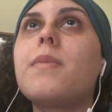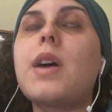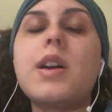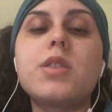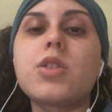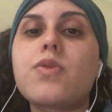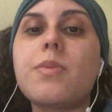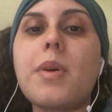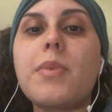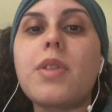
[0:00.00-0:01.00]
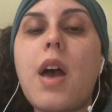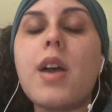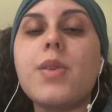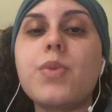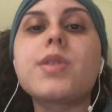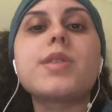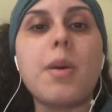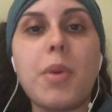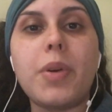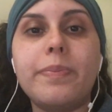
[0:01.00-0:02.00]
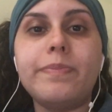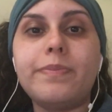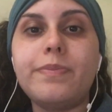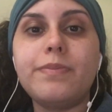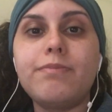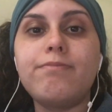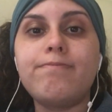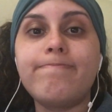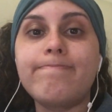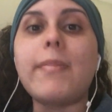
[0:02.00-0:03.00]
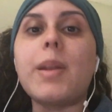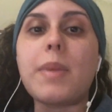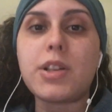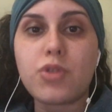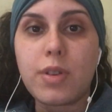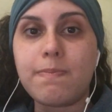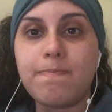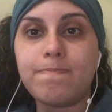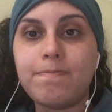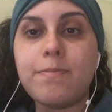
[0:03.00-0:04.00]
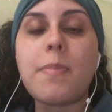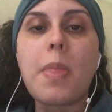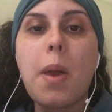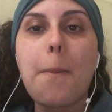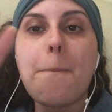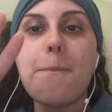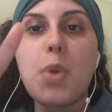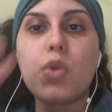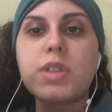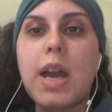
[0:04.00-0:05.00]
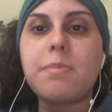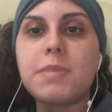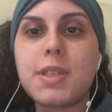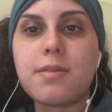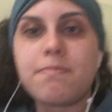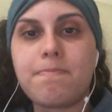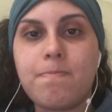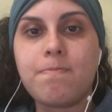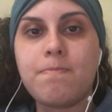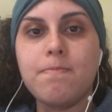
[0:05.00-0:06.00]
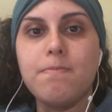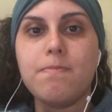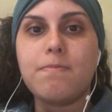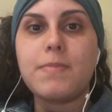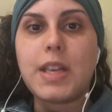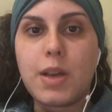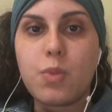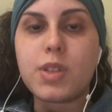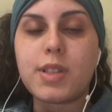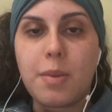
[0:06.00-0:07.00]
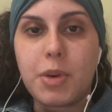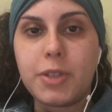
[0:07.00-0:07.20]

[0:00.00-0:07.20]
And just remember that it was summer in my dream. Both times. It was summer.